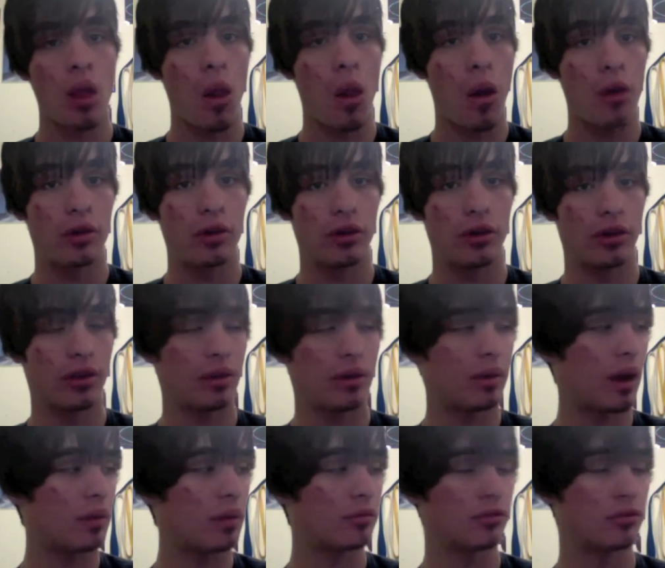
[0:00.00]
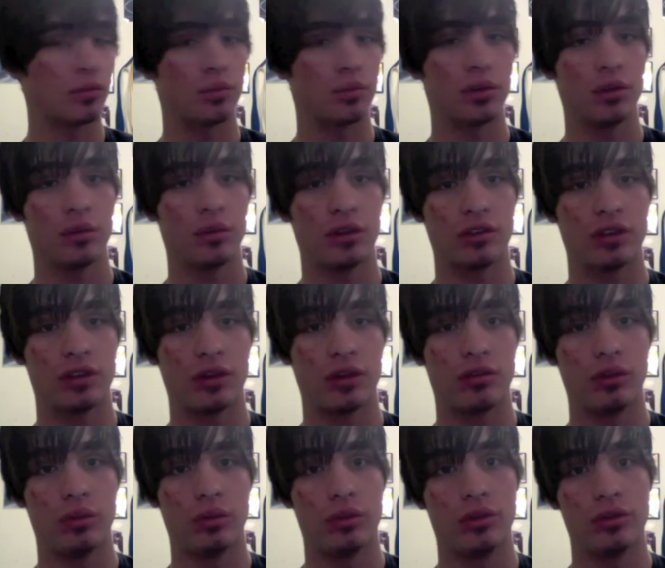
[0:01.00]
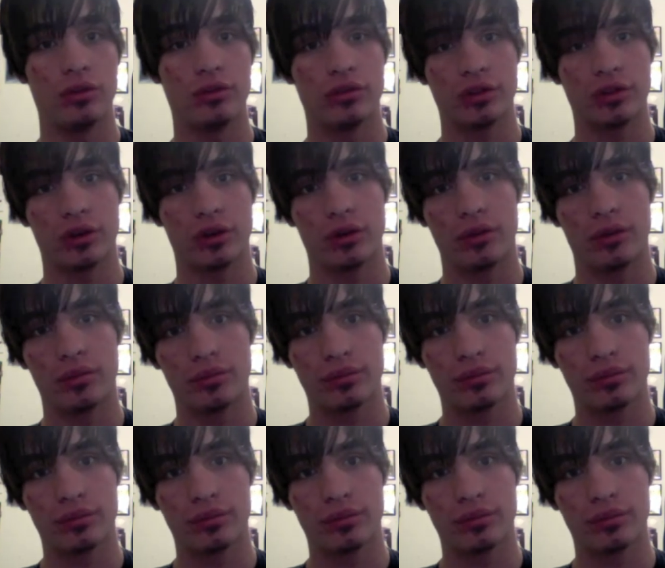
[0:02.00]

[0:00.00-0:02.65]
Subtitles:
you know that happens with pretty much every boot. So